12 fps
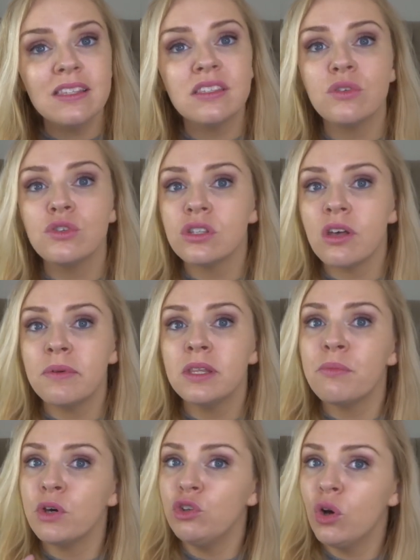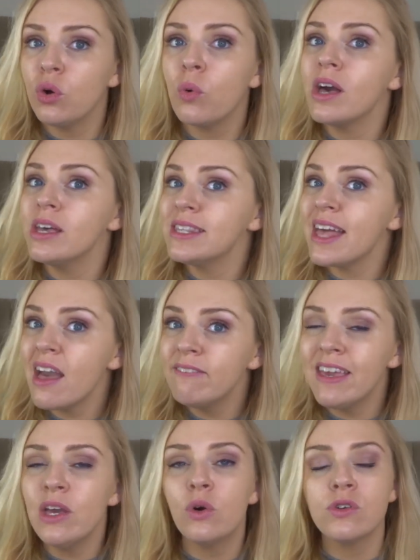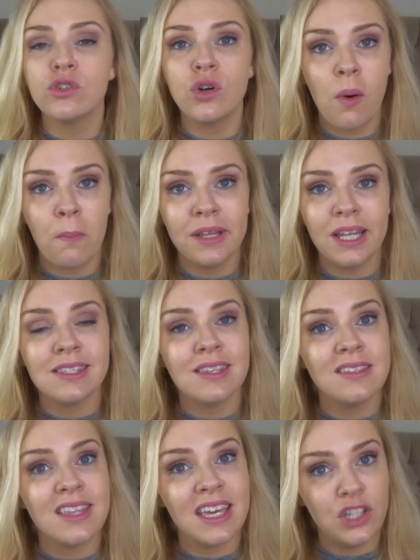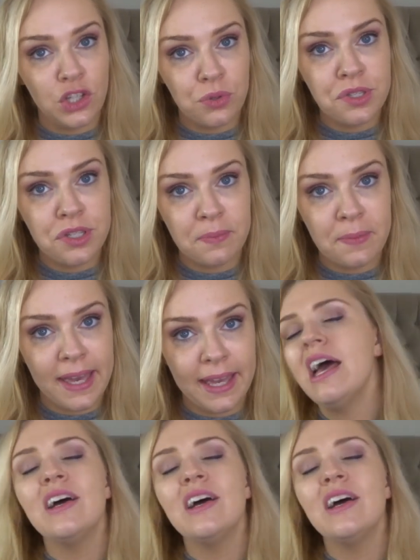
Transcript: so some of them are not quite as heavy or as complex as they used to be.